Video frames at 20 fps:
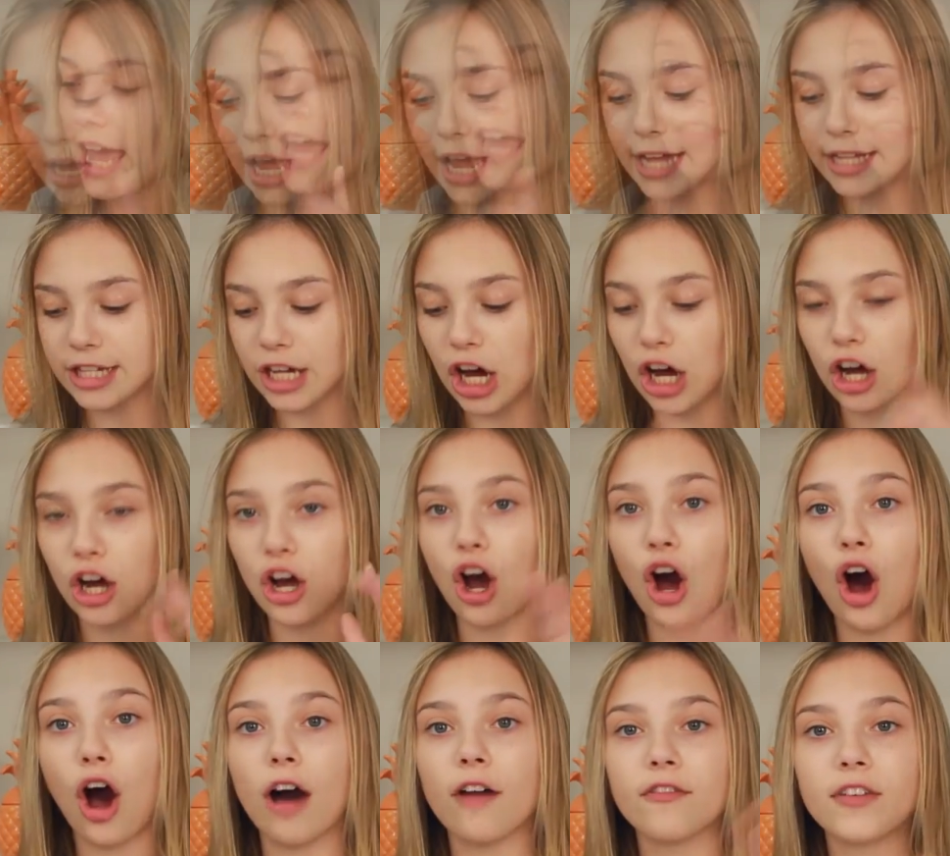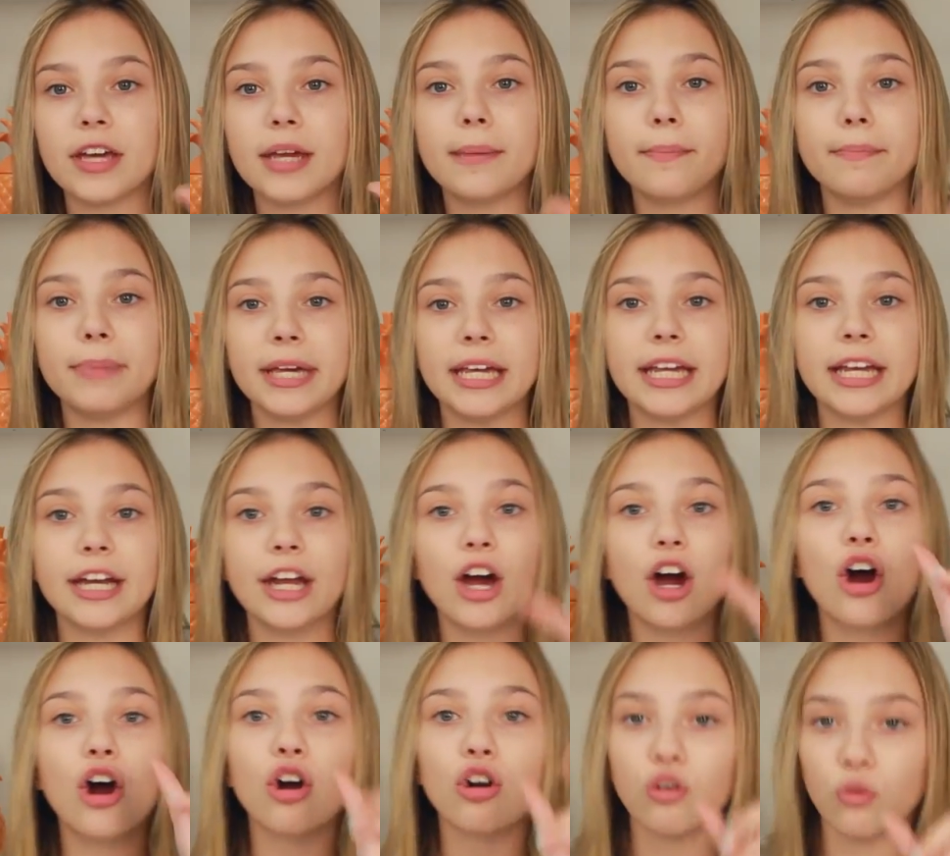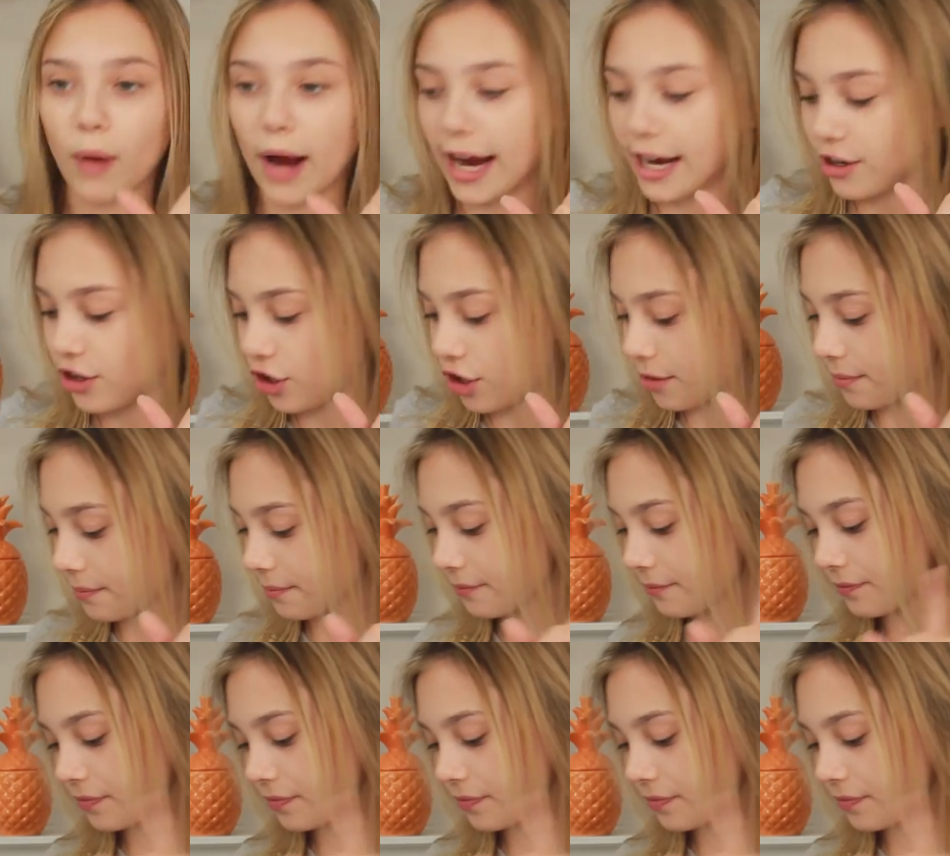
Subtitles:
It's a coffee bean grinder.